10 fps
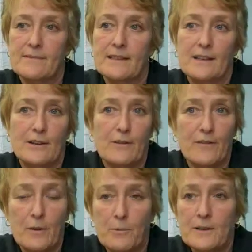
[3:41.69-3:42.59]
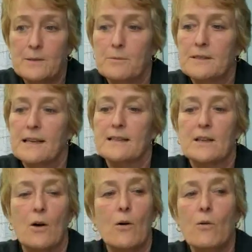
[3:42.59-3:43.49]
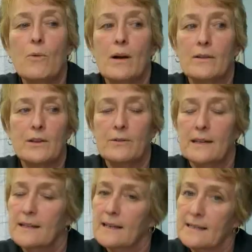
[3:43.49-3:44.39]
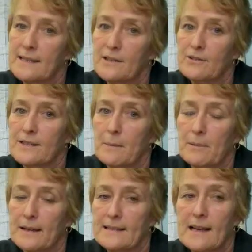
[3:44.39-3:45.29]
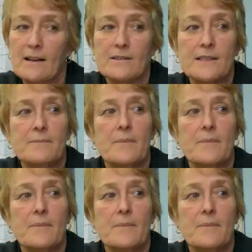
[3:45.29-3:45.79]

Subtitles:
if the principal says, oh, well, you need to consider someplace else,